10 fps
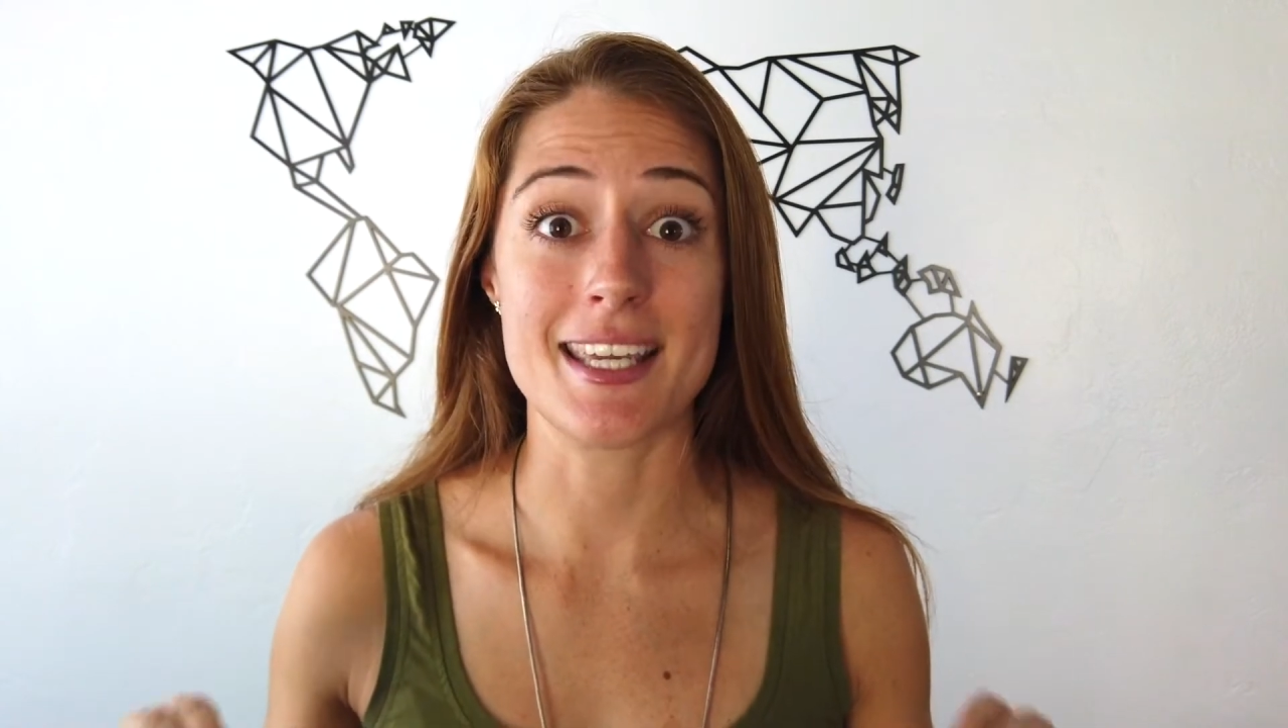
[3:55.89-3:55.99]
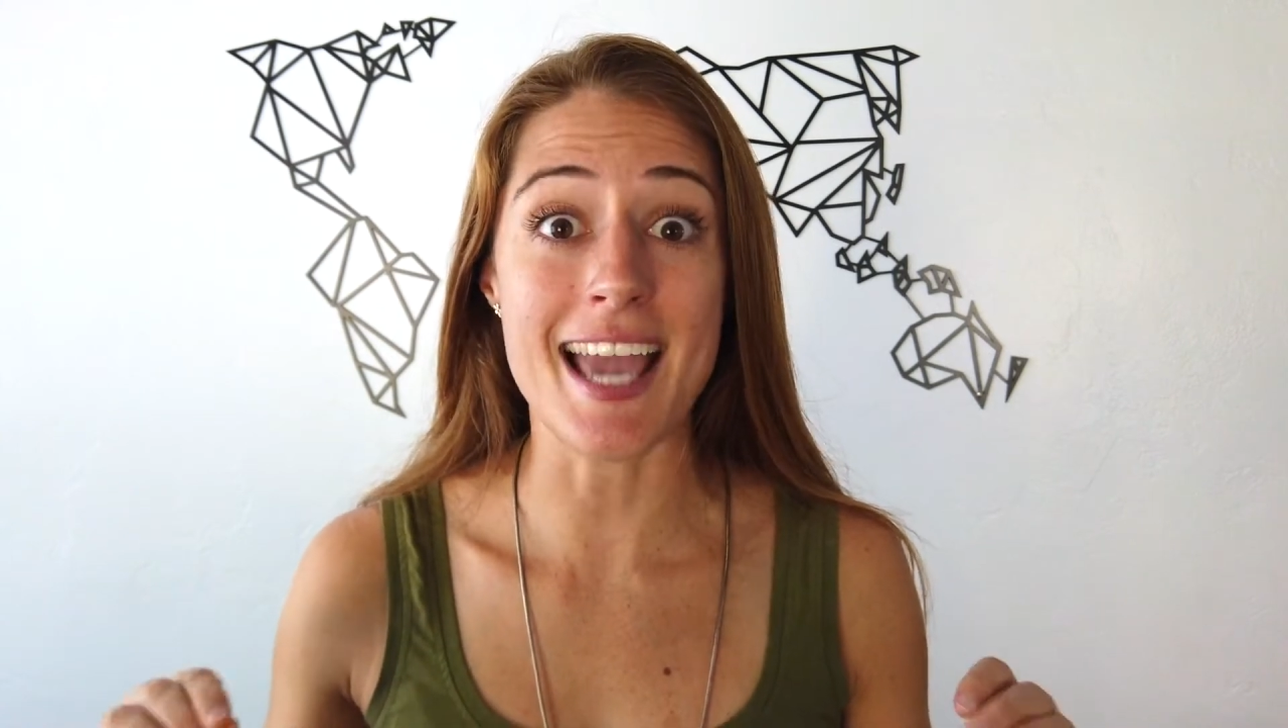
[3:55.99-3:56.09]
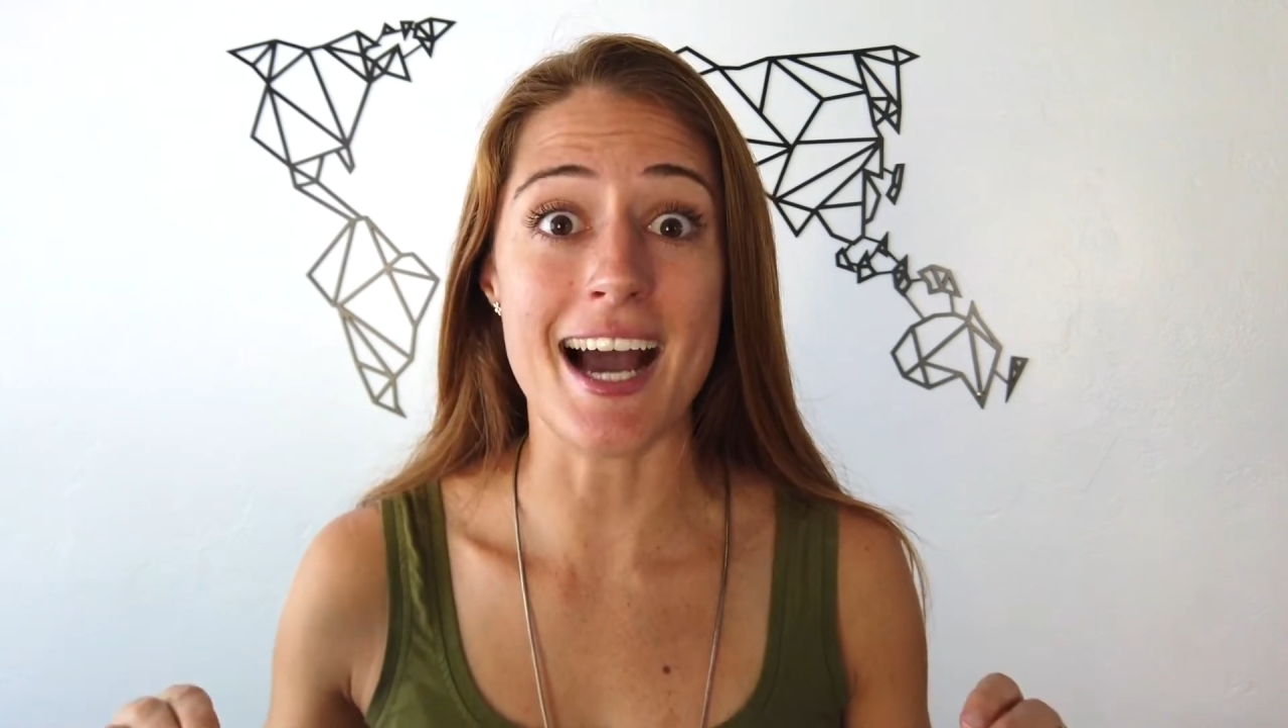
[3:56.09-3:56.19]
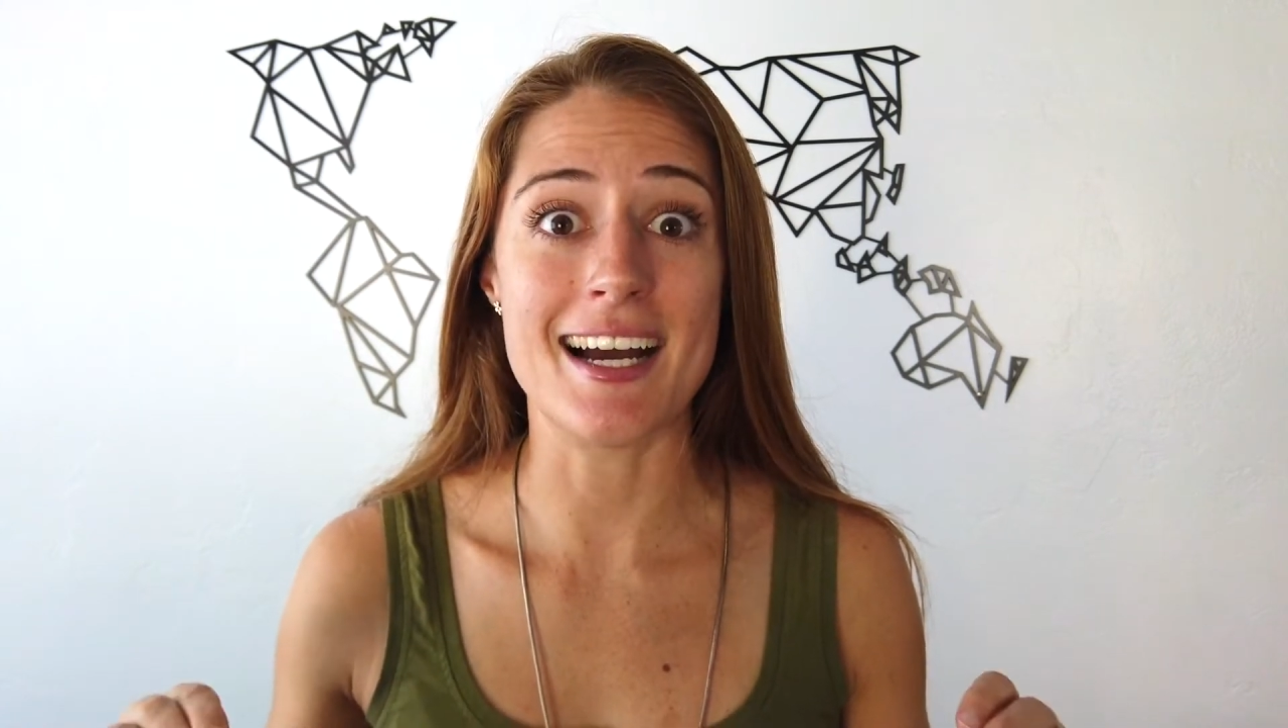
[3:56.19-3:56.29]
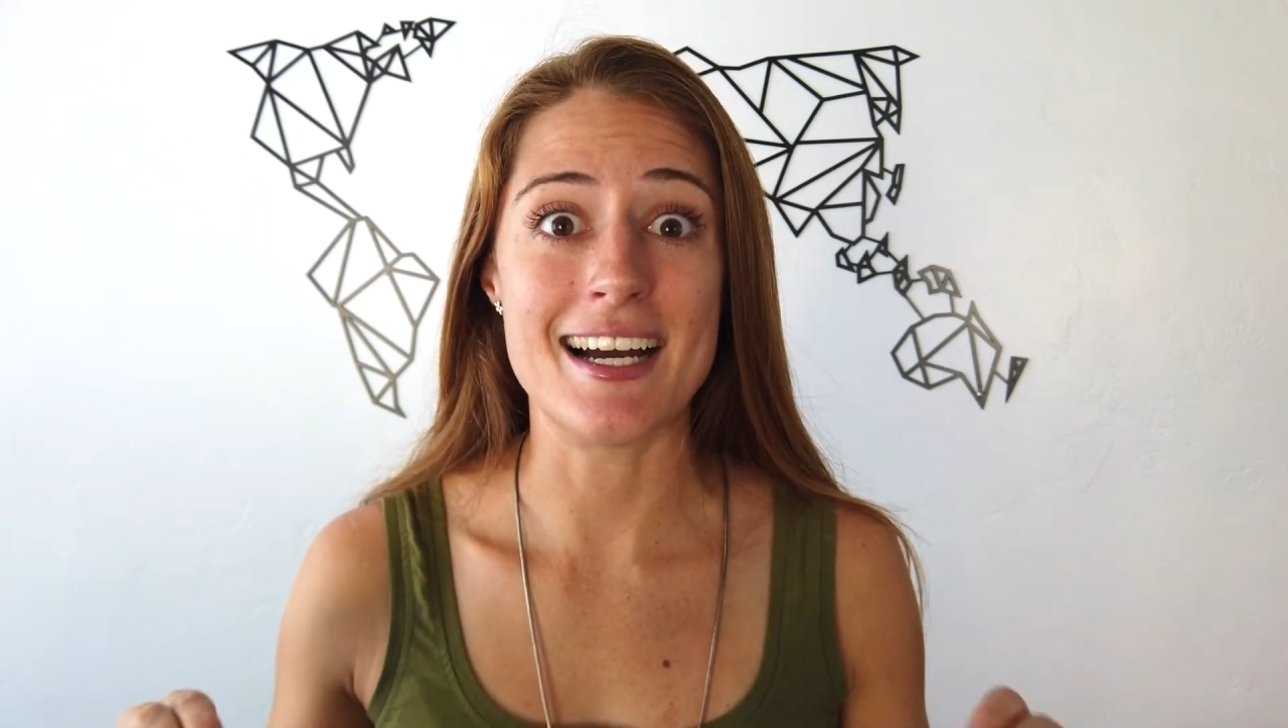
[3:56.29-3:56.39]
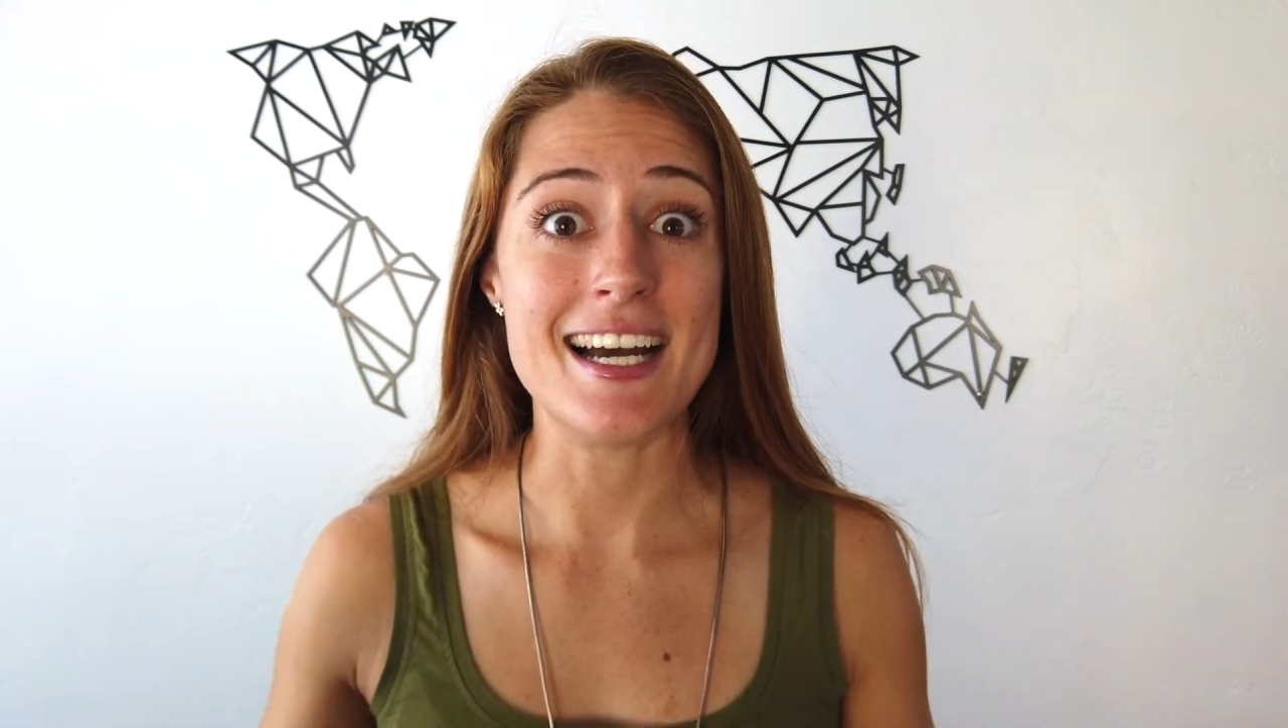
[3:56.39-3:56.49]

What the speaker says: Yeah,